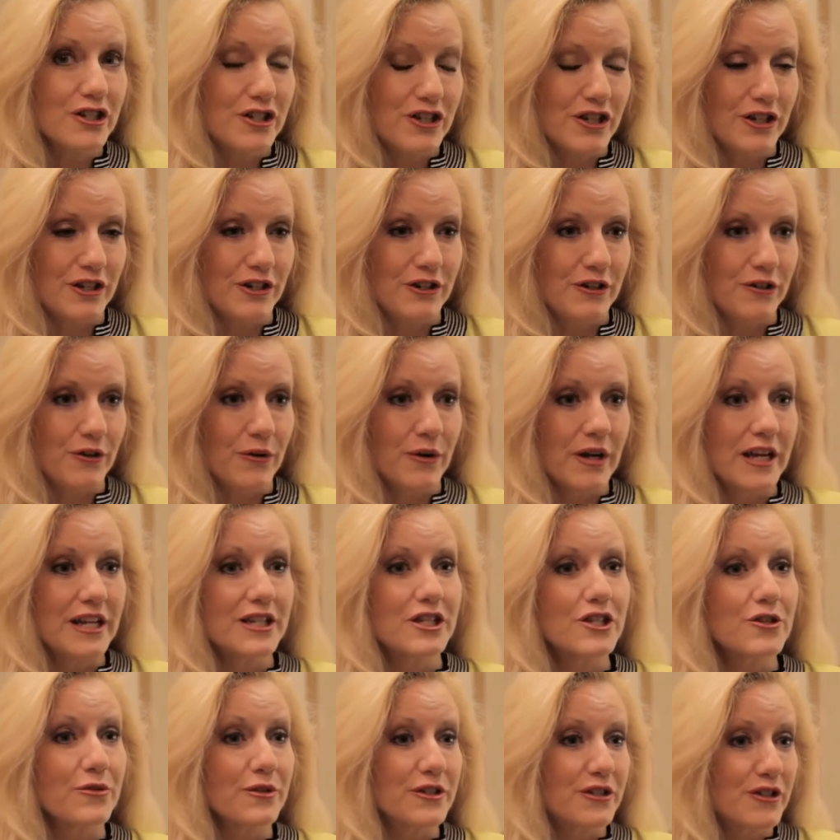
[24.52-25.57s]
do
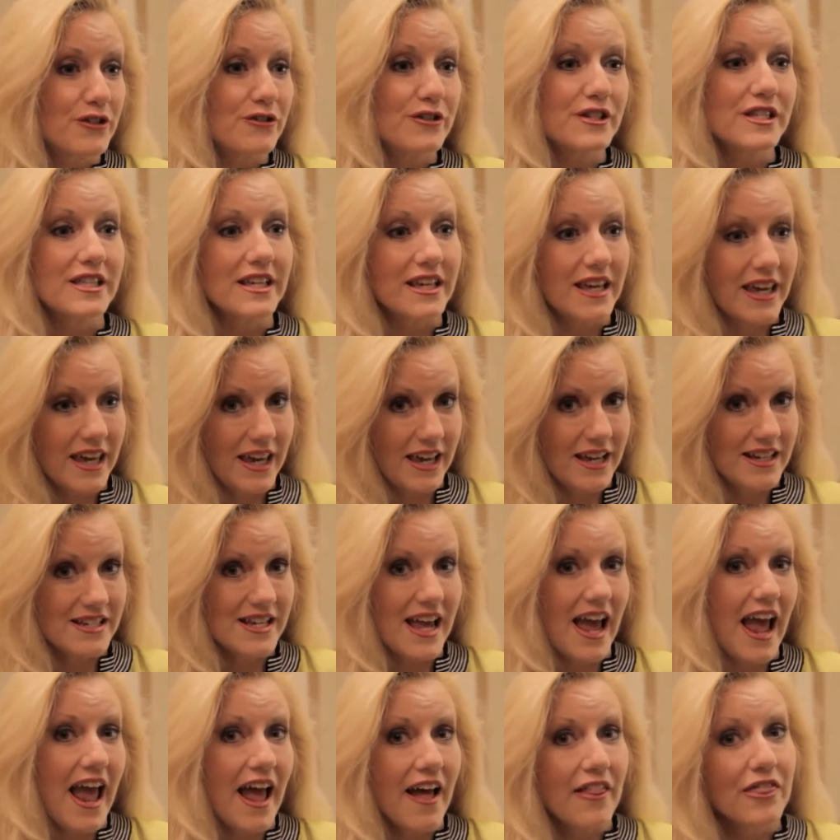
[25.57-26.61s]
is to reduce the heat
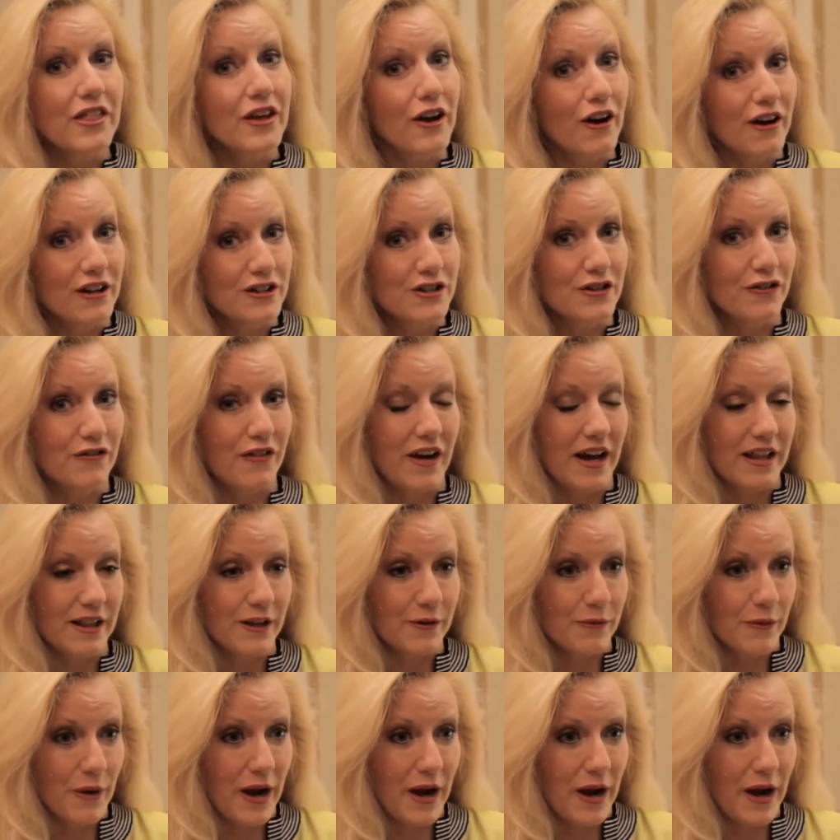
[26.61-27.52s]
and the ultraviolet